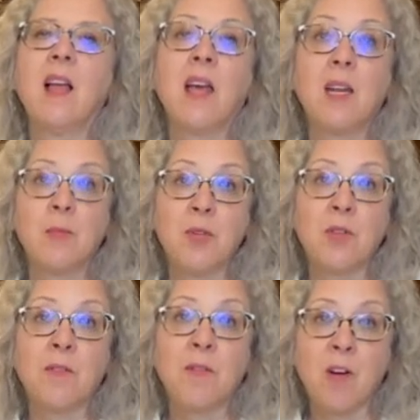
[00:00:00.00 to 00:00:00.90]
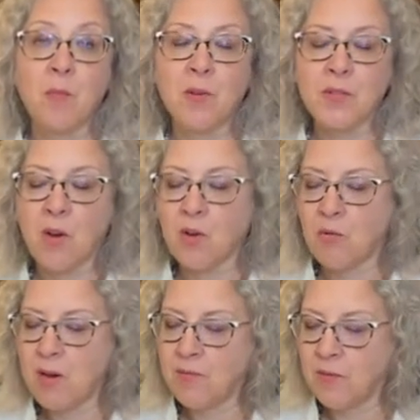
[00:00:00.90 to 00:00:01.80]
And I'm sure the farmers are
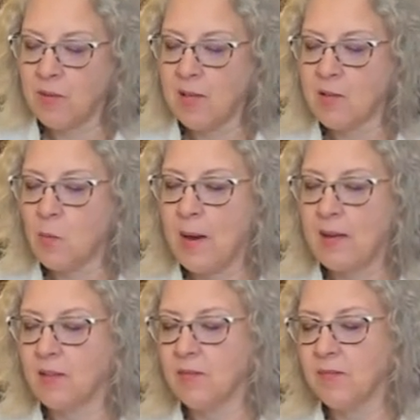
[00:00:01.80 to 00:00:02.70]
grateful as well.